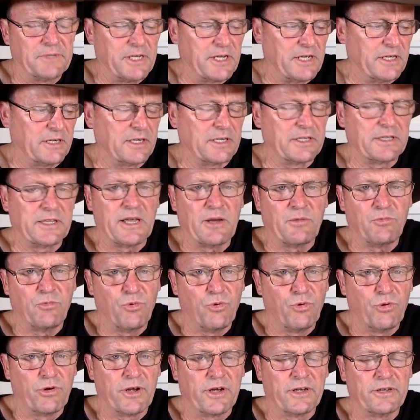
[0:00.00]
yeah, letting that
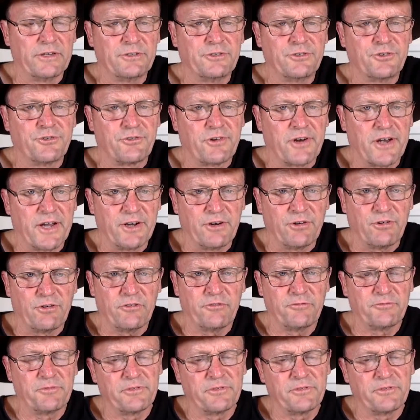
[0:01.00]
water drain off